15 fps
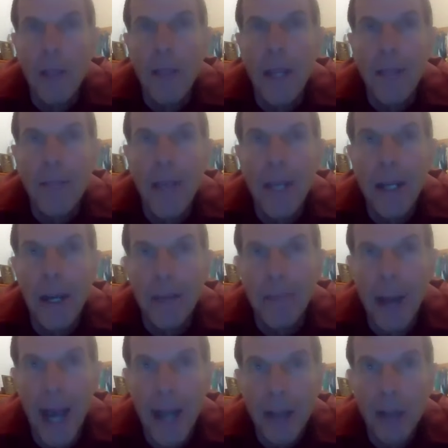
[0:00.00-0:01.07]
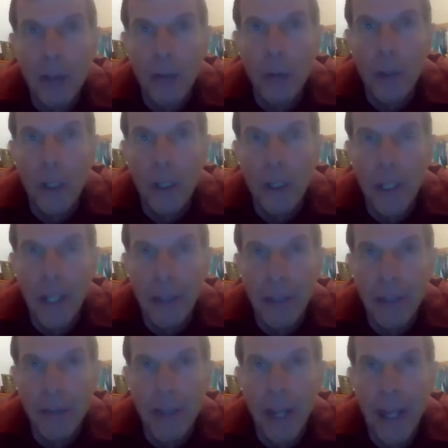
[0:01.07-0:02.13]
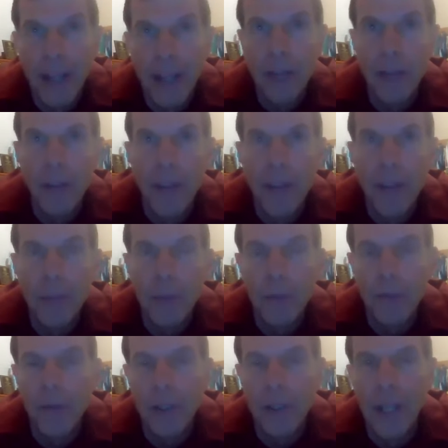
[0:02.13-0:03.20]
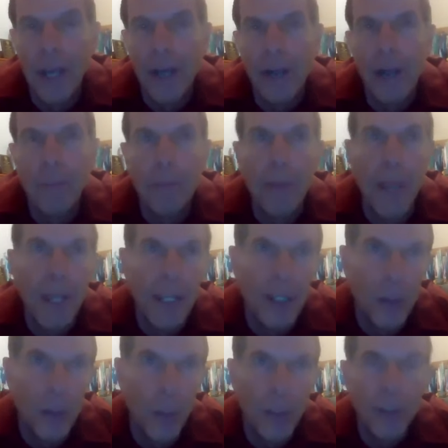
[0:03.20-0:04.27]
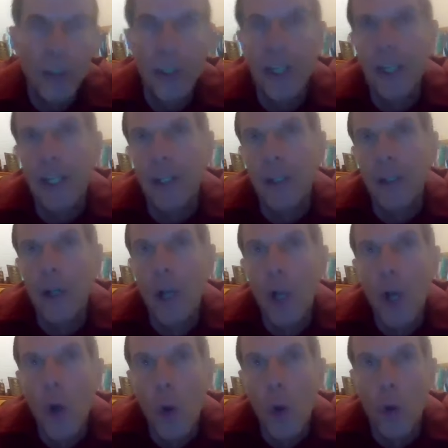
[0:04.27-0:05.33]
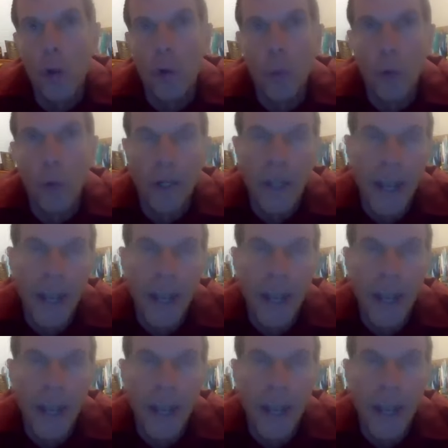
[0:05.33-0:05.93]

They may come back to a claimant asking them to fill out a pain questionnaire or a work